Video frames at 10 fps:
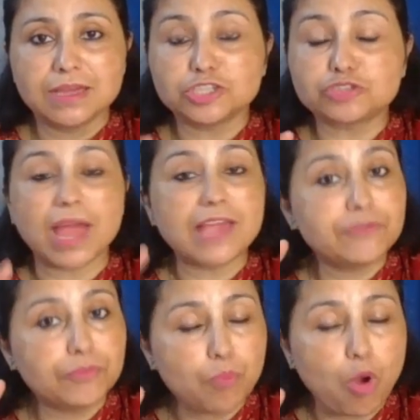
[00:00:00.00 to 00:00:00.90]

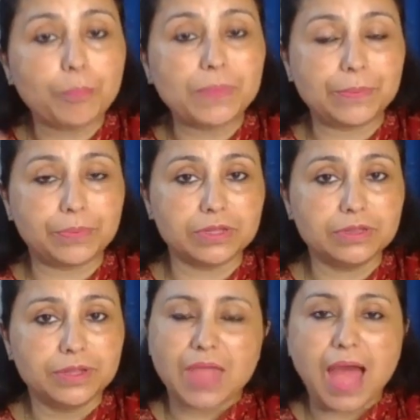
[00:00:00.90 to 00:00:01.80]
drive more people,
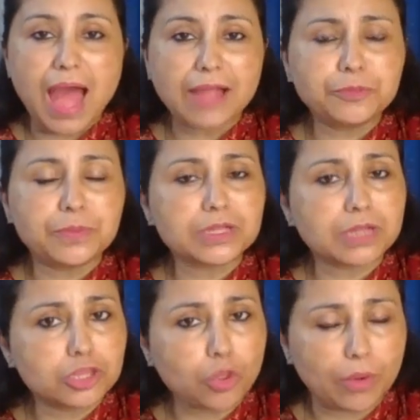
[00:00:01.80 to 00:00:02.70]
and build
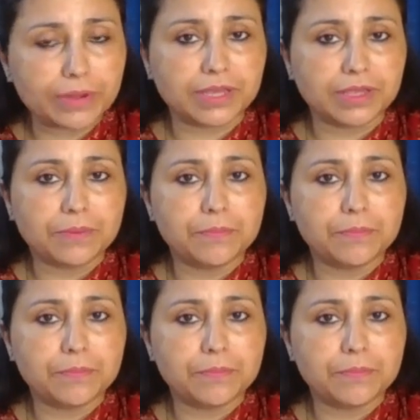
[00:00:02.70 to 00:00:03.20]
authority